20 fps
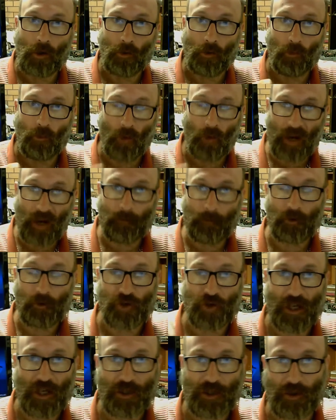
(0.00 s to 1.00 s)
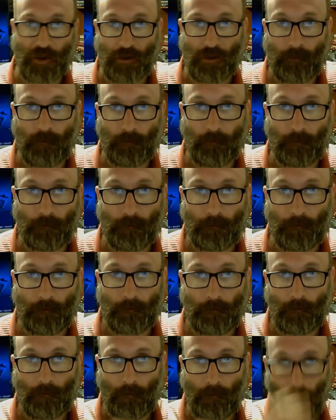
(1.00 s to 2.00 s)
Rear projection,
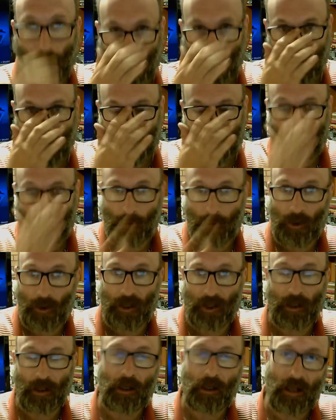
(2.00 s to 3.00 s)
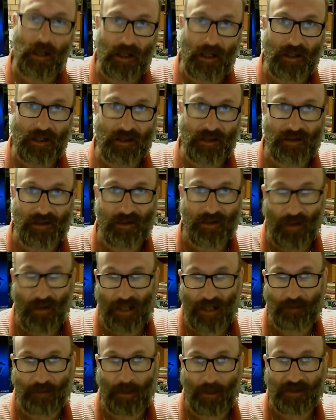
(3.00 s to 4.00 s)
to me, is the
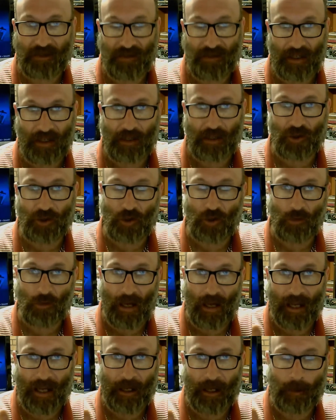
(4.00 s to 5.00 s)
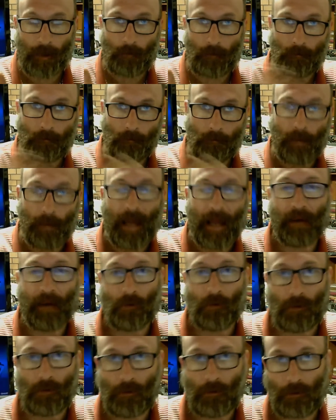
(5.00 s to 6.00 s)
next best thing to a
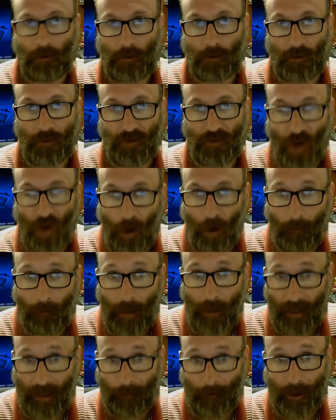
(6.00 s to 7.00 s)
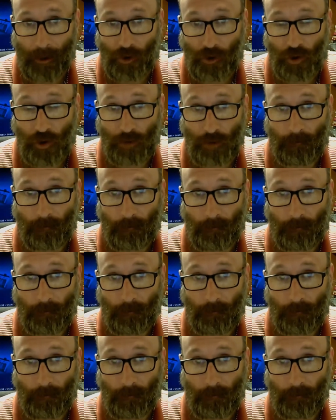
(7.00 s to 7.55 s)
panel type image.